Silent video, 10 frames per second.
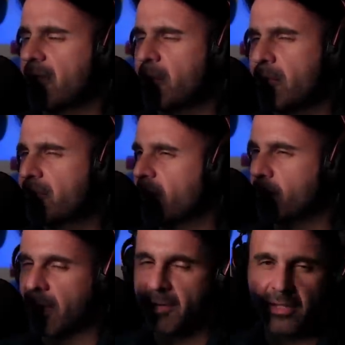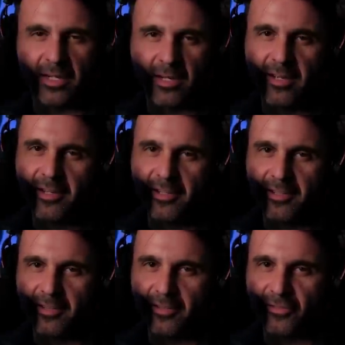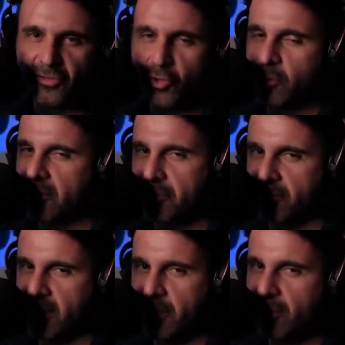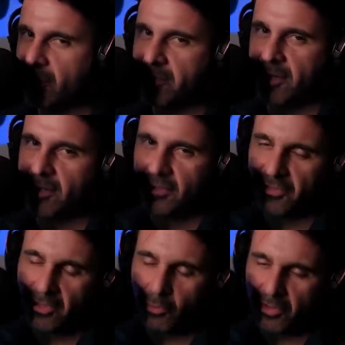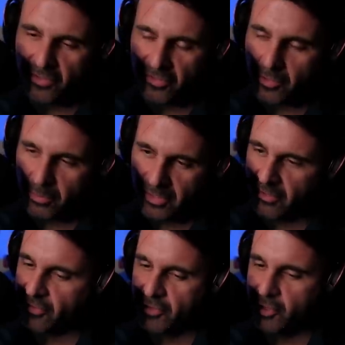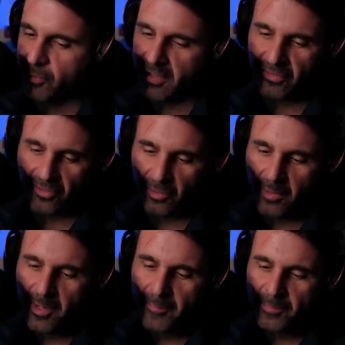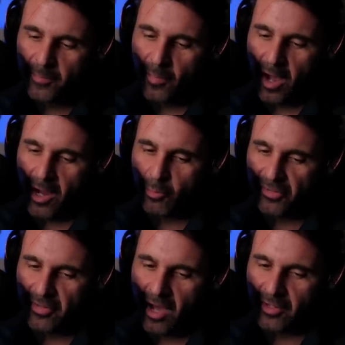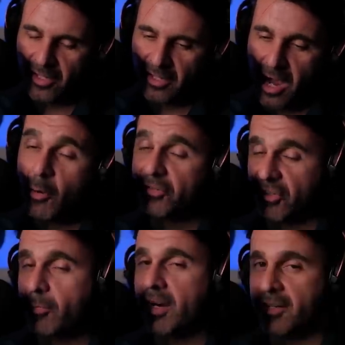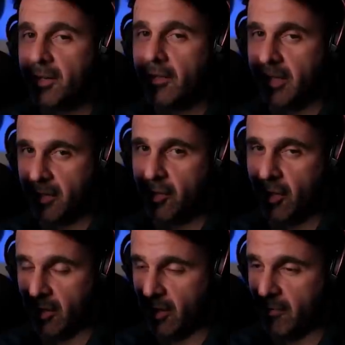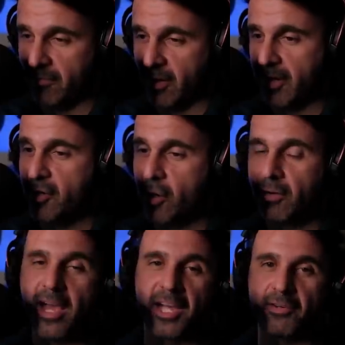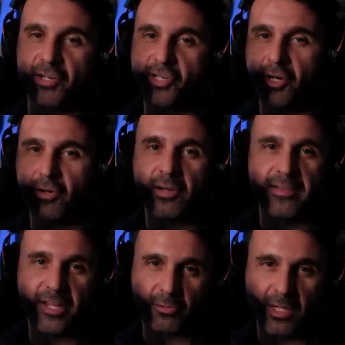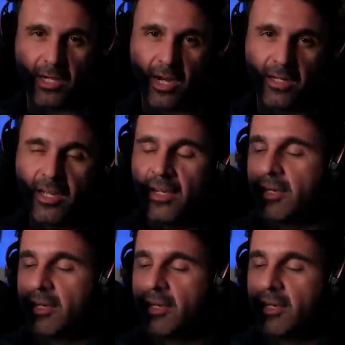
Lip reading: I think we've done maybe like two or three music videos, you know, where it's just complete studio mix. So I was not like, I was expecting like a very note accurate show, and that's what I got.